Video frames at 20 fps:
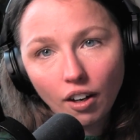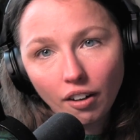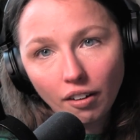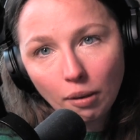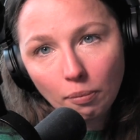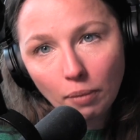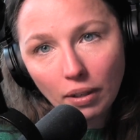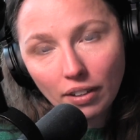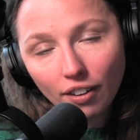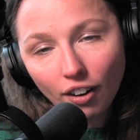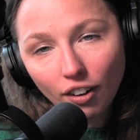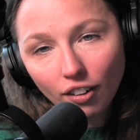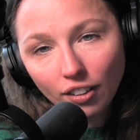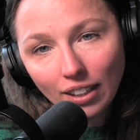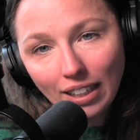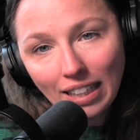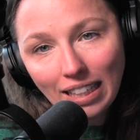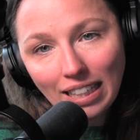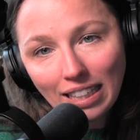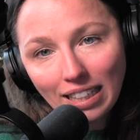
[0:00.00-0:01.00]
right my
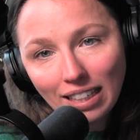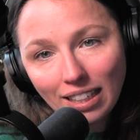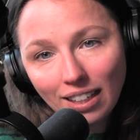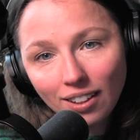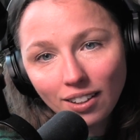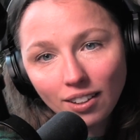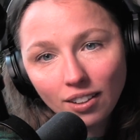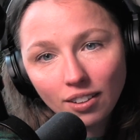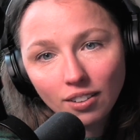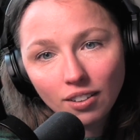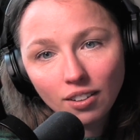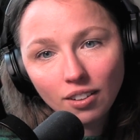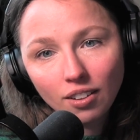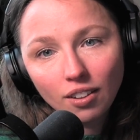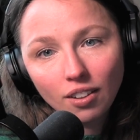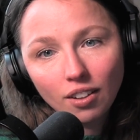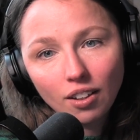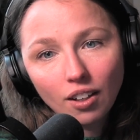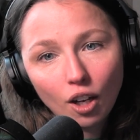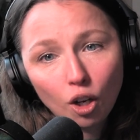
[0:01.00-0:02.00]
darling
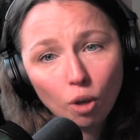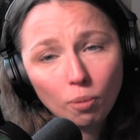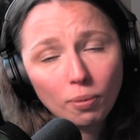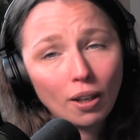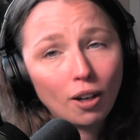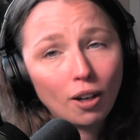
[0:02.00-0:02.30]
Hope